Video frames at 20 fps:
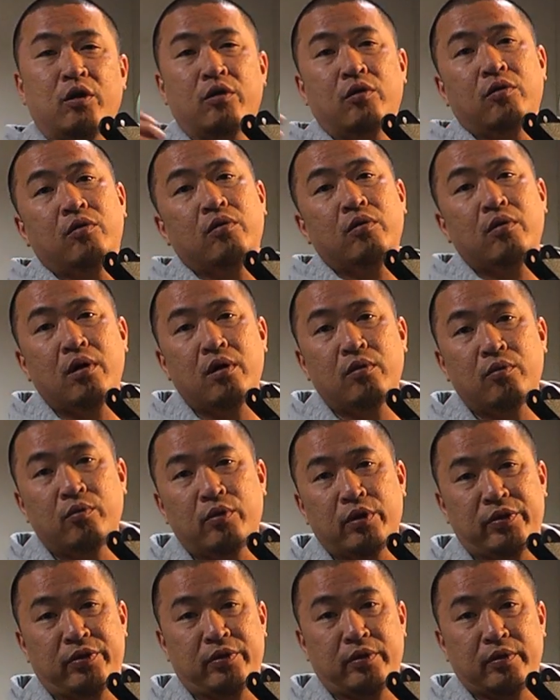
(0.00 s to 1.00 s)
go
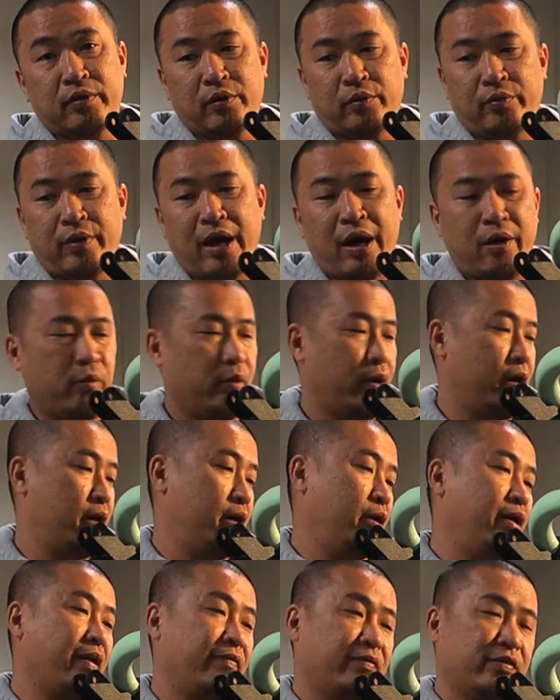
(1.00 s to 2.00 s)
with the route
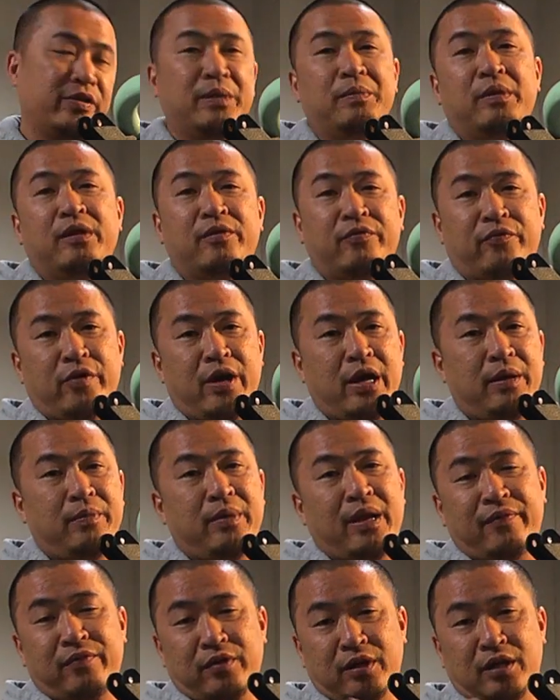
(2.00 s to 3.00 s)
where you have to send me the frame
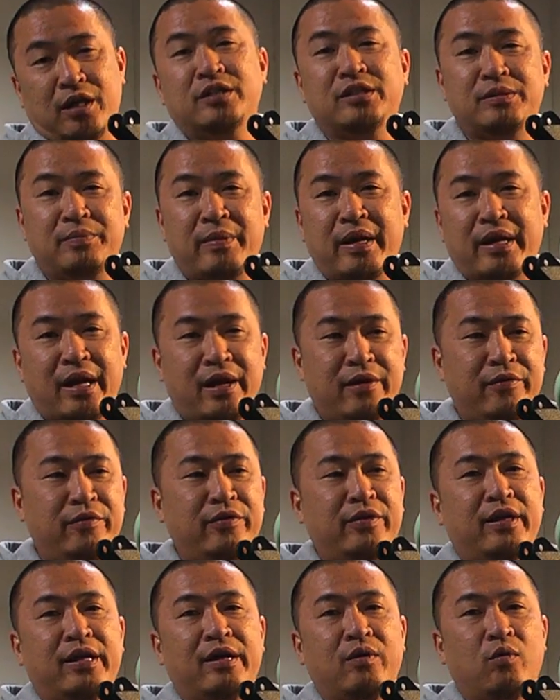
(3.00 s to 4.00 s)
and have to custom make
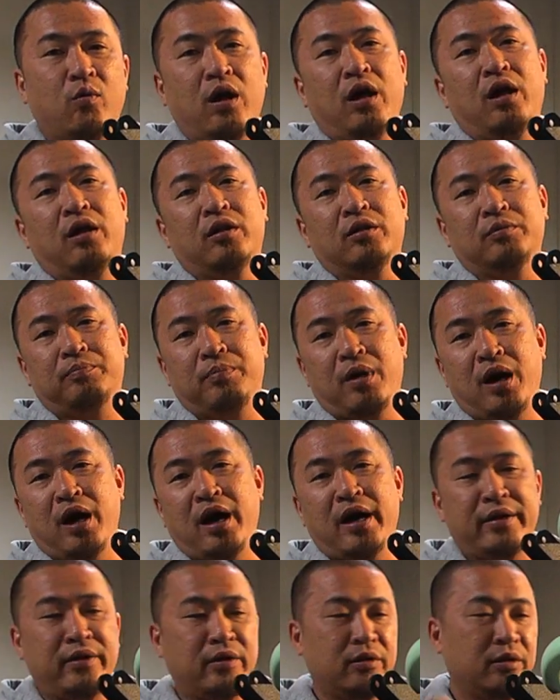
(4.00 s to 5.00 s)
everything, weld,
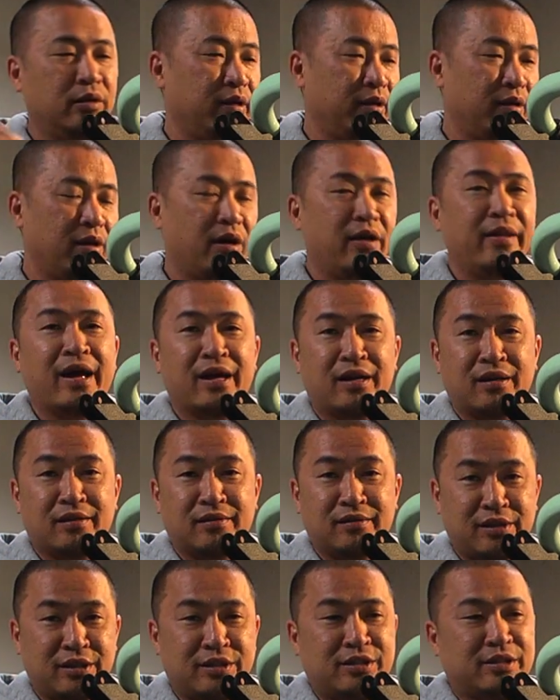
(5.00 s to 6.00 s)
bondle, and all that
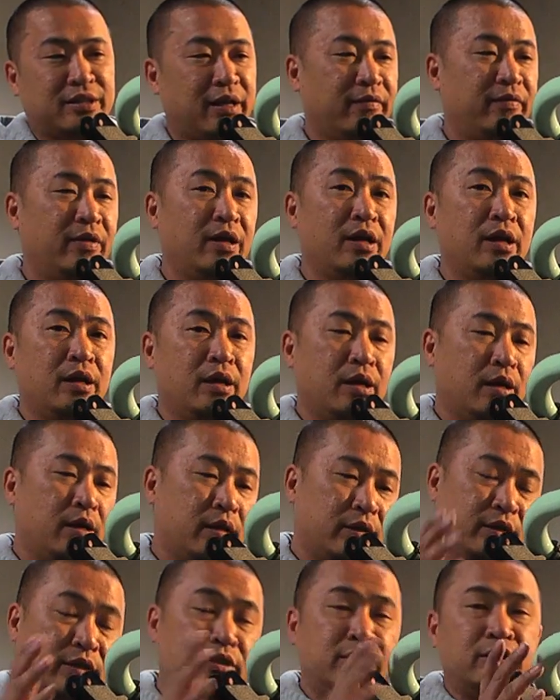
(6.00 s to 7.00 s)
good stuff,
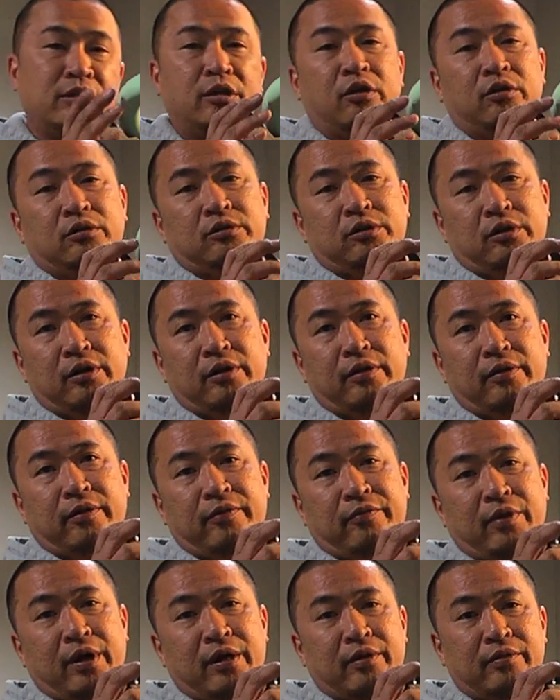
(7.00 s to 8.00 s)
this is an
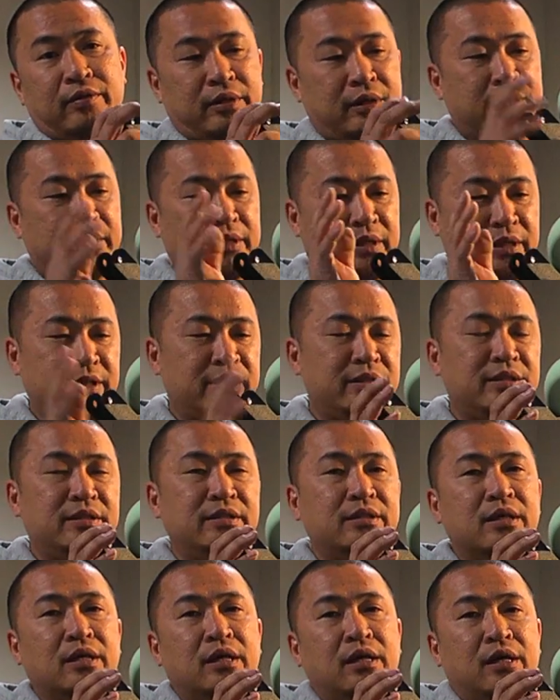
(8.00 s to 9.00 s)
alternative route. This
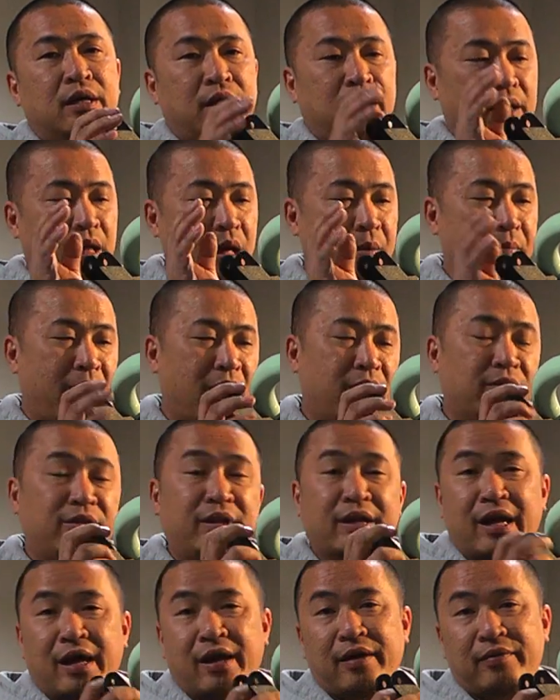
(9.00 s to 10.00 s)
is a
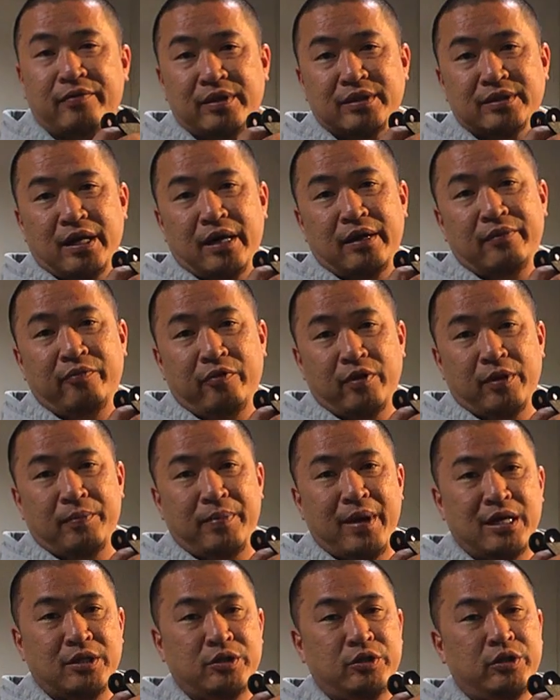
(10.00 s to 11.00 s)
mount that I have designed for the
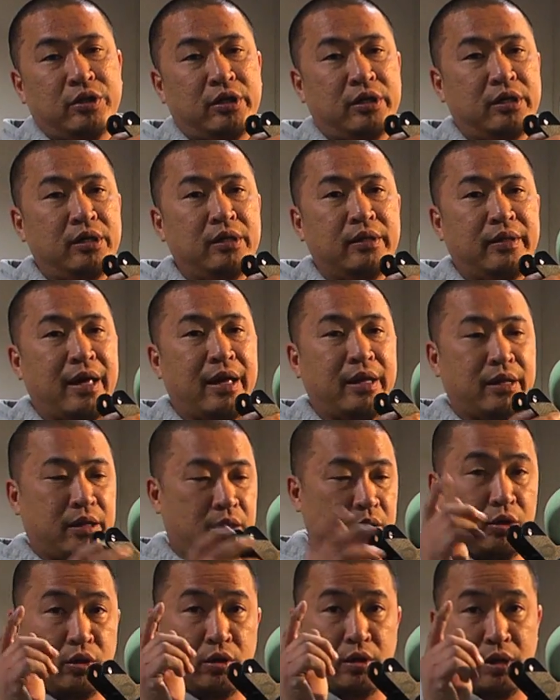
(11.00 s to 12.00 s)
past year that
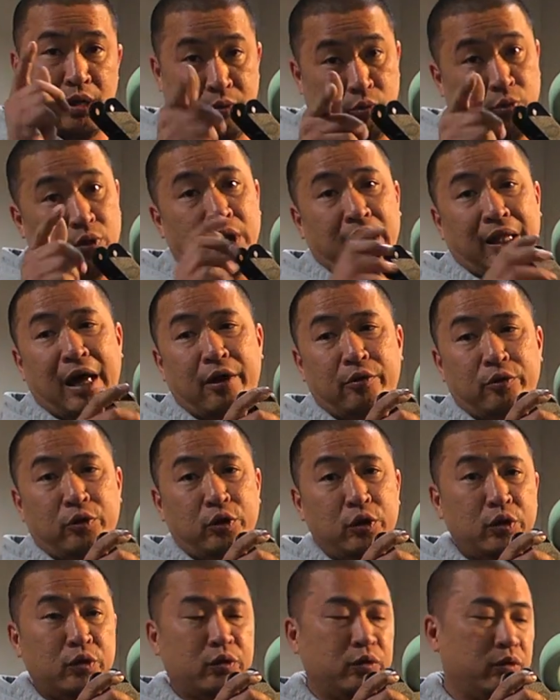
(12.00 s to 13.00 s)
will allow
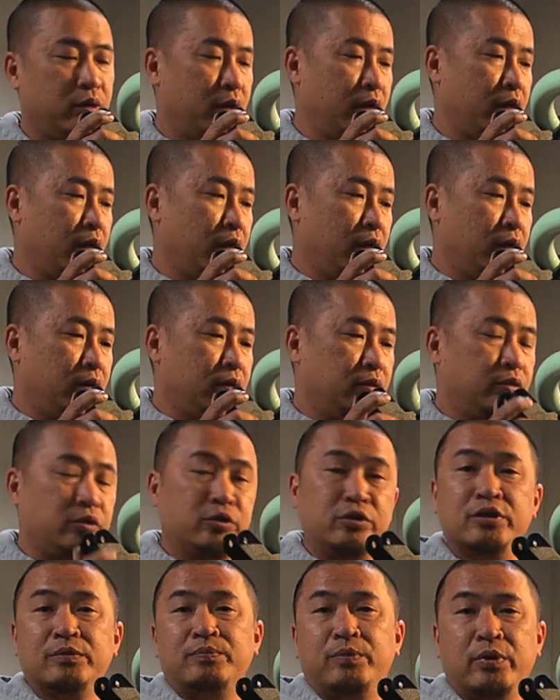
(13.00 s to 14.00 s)
you
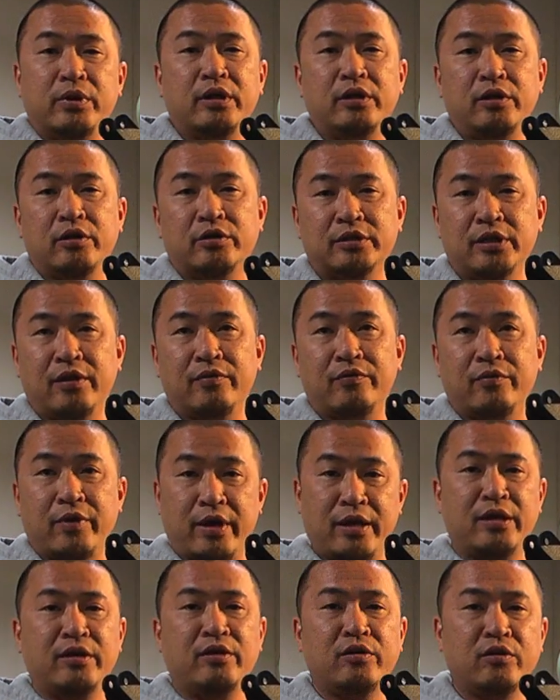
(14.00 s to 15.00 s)
to just put it yourself
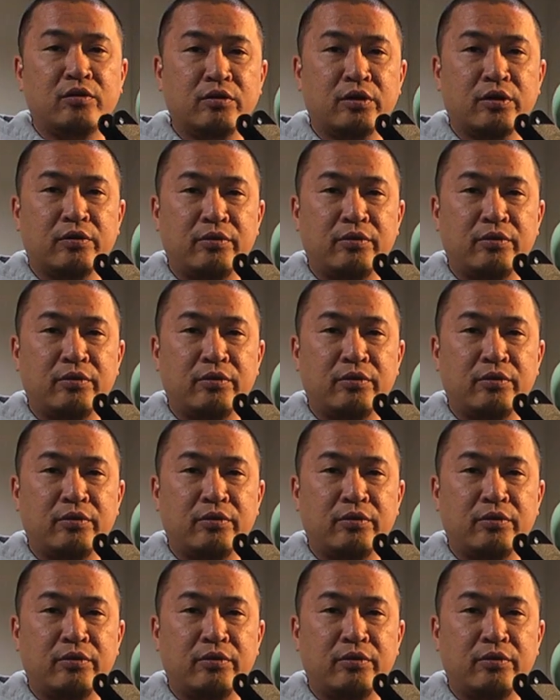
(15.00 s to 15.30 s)
right in your own